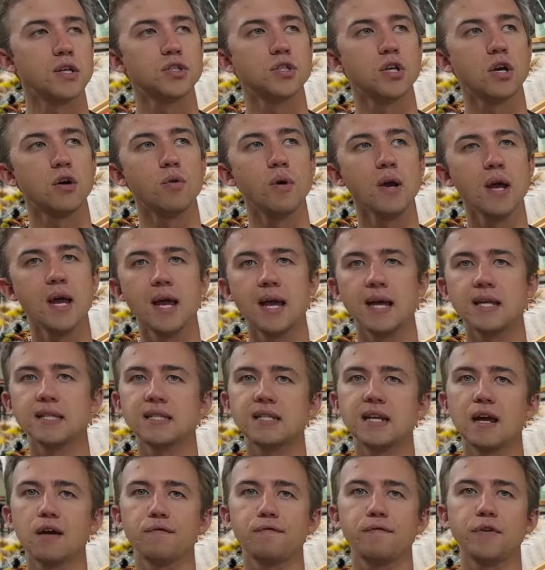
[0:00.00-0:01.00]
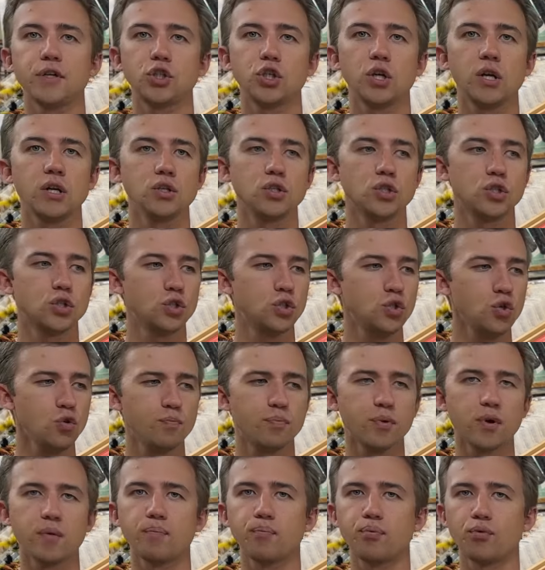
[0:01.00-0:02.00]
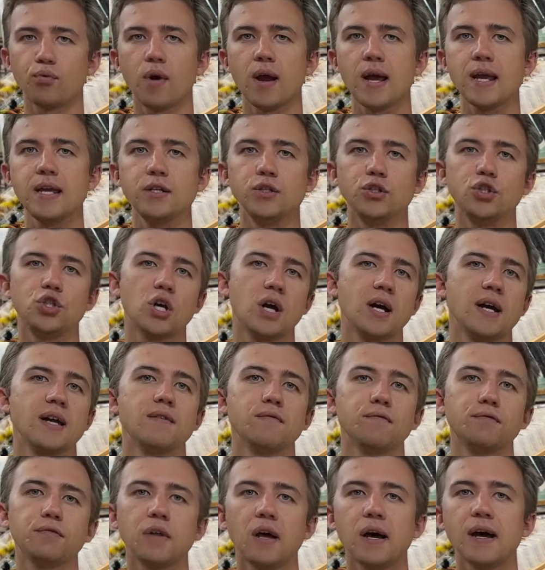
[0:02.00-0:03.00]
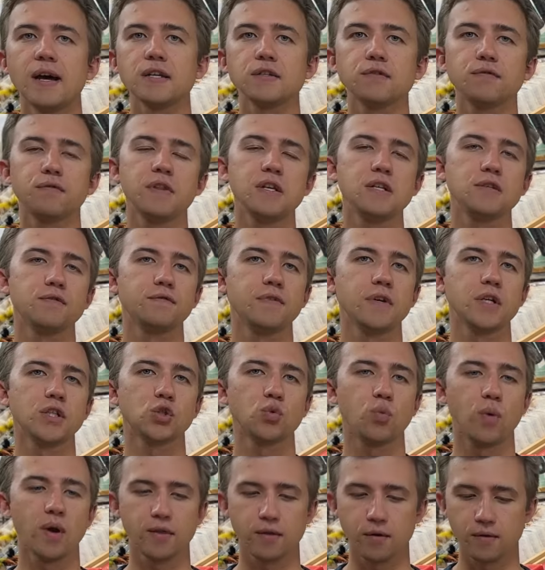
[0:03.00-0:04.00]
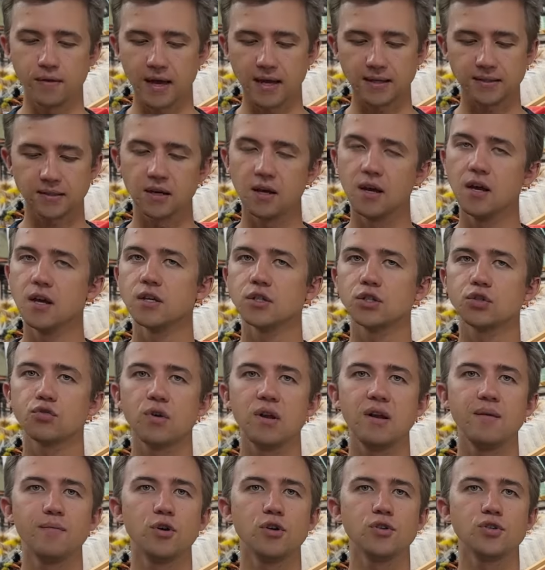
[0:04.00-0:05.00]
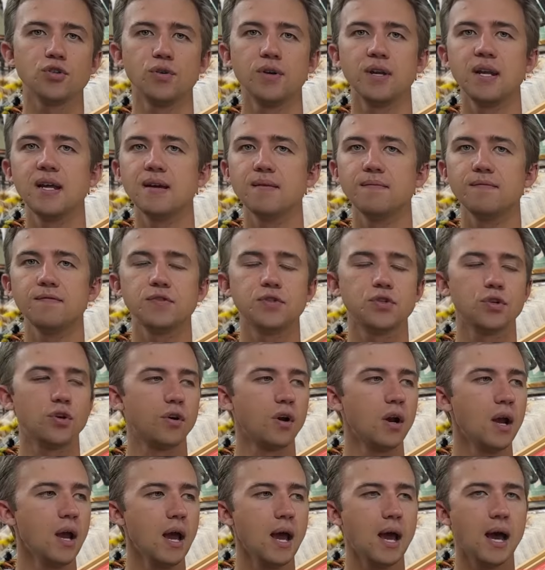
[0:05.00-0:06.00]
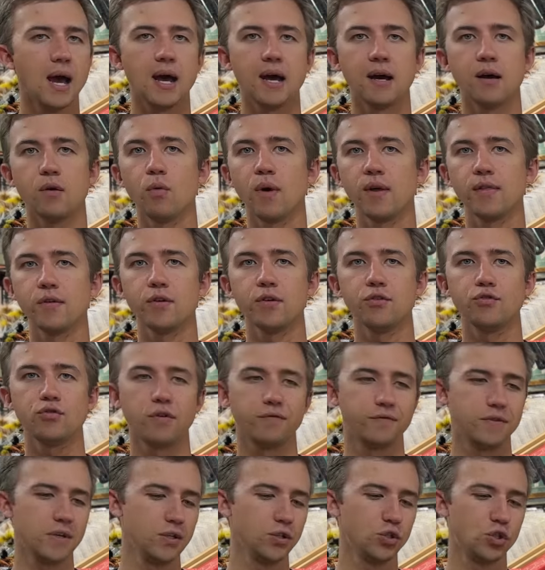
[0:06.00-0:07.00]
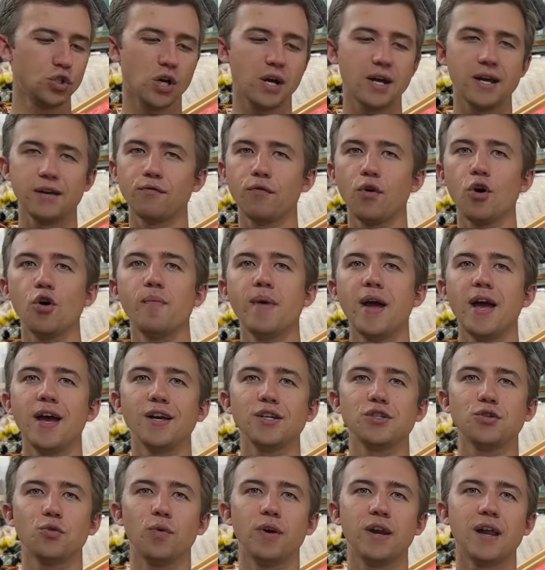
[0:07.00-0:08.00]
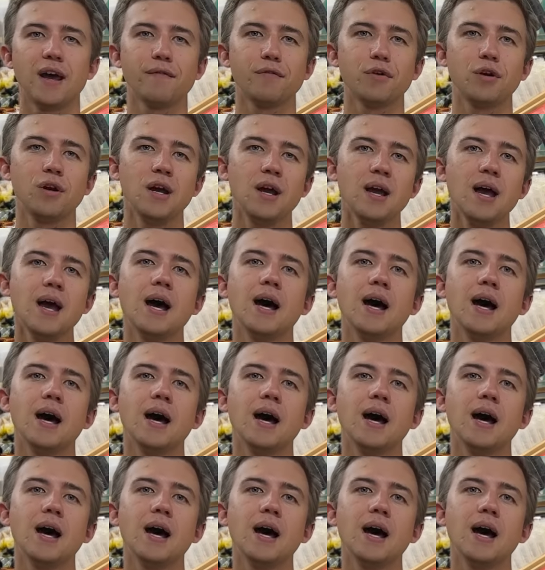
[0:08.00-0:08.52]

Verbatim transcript: So instead of fishing super bright giant flies for these fish, whether that's streamers or nymphs or uh, whether you're drifting giant roe bags or whatever,